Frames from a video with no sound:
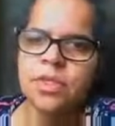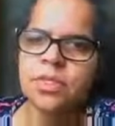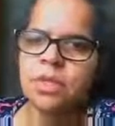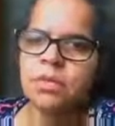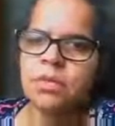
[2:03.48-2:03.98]
And
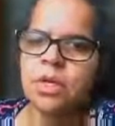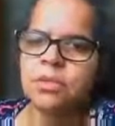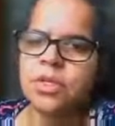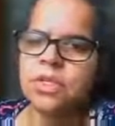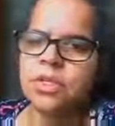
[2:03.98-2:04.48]
so what I
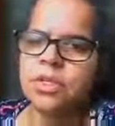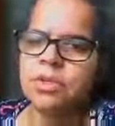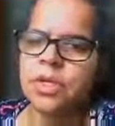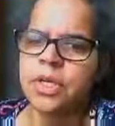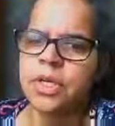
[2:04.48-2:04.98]
want to
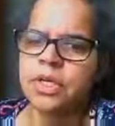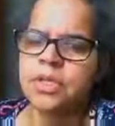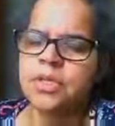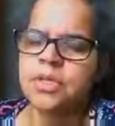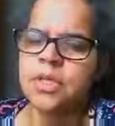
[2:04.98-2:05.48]
do
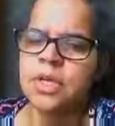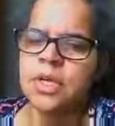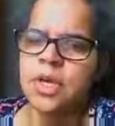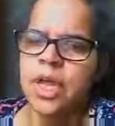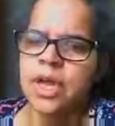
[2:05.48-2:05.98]
is
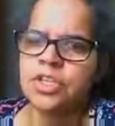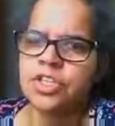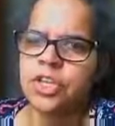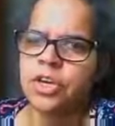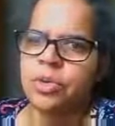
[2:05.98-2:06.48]

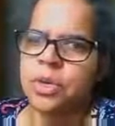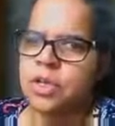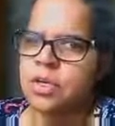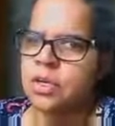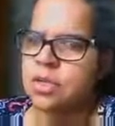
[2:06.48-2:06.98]
actually go
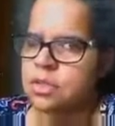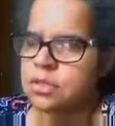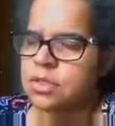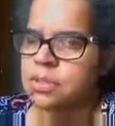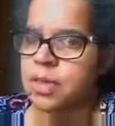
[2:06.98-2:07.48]
in
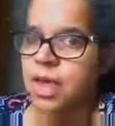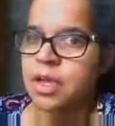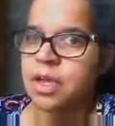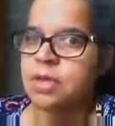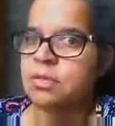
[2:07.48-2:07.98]
to
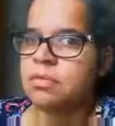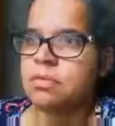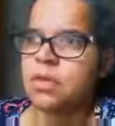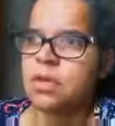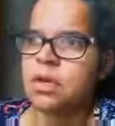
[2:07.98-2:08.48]
my,
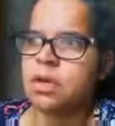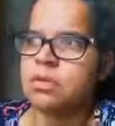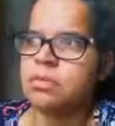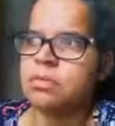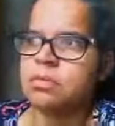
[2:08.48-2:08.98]

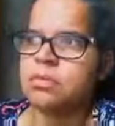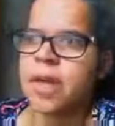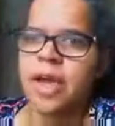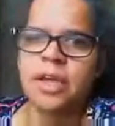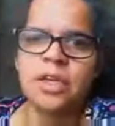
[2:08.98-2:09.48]

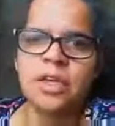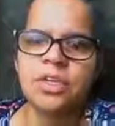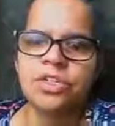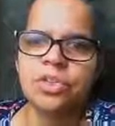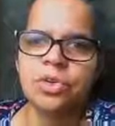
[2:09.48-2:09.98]
back end
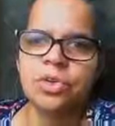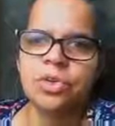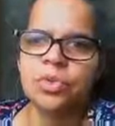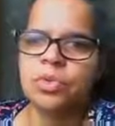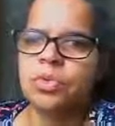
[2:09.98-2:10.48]
and show
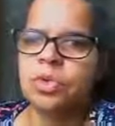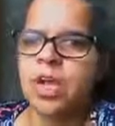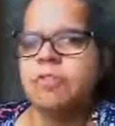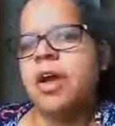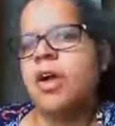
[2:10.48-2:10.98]
you
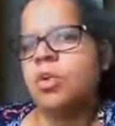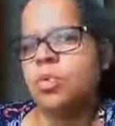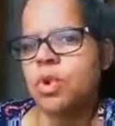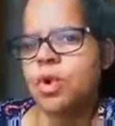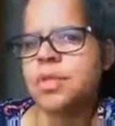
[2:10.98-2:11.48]
kind of how
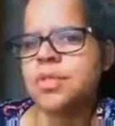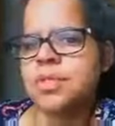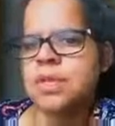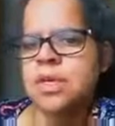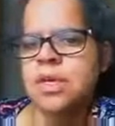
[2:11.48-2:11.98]
it
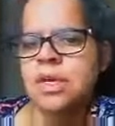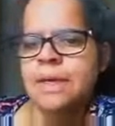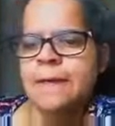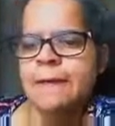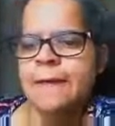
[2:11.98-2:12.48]
works
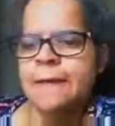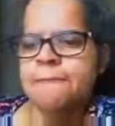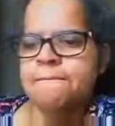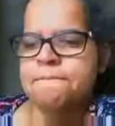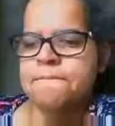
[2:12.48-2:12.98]

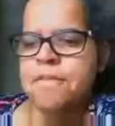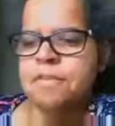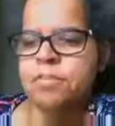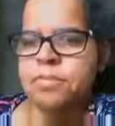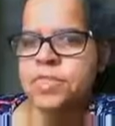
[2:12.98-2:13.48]

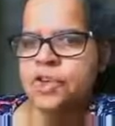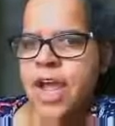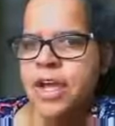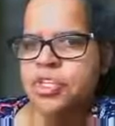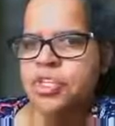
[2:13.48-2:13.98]
from
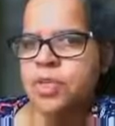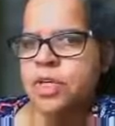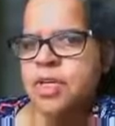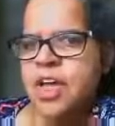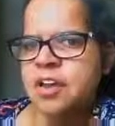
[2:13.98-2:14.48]
scratch. So
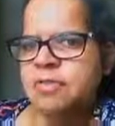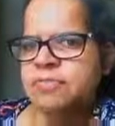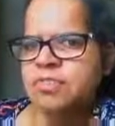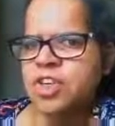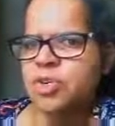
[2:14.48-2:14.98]
I'll kind of
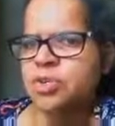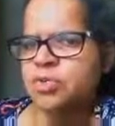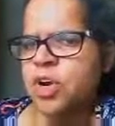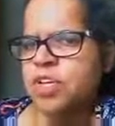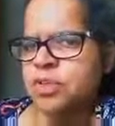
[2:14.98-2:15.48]

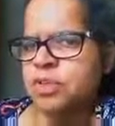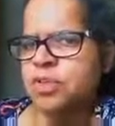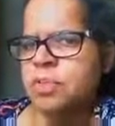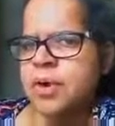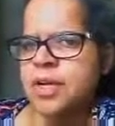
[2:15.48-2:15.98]
walk you
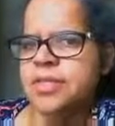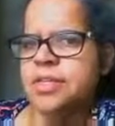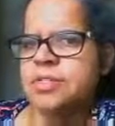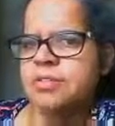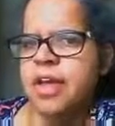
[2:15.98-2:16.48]
through the
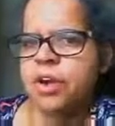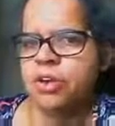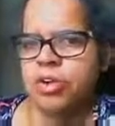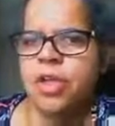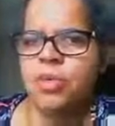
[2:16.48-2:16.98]
process of how to
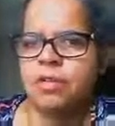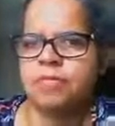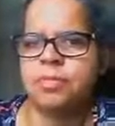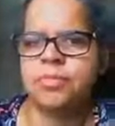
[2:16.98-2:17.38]
create one from